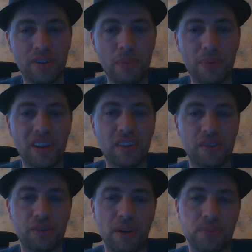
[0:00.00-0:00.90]
interpreting the
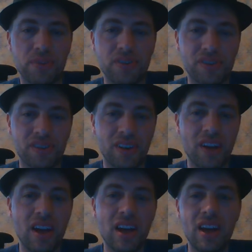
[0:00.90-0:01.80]
scriptures.
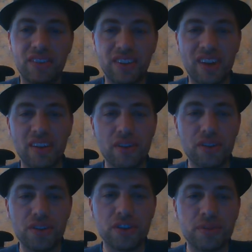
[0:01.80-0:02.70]
Since I know
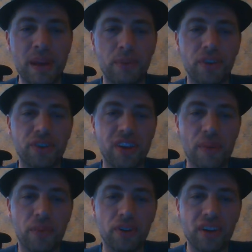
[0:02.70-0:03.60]
the Jewish people at the
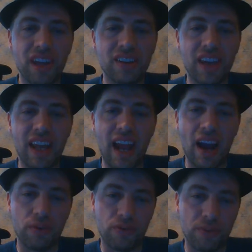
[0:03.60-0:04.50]
time were looking to get
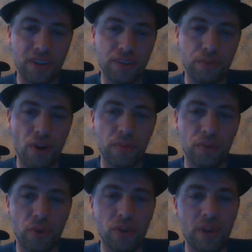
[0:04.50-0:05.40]
out from under Roman
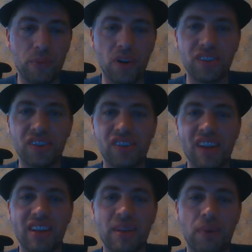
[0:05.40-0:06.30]
rule and weren't as
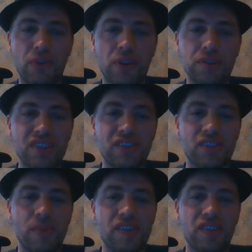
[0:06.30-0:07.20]
likely to prefer
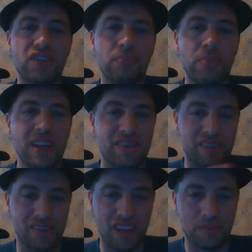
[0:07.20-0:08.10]
Jesus' message of
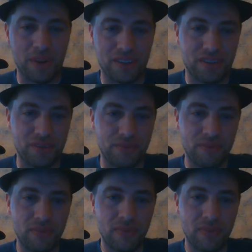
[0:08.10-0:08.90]
peace as much.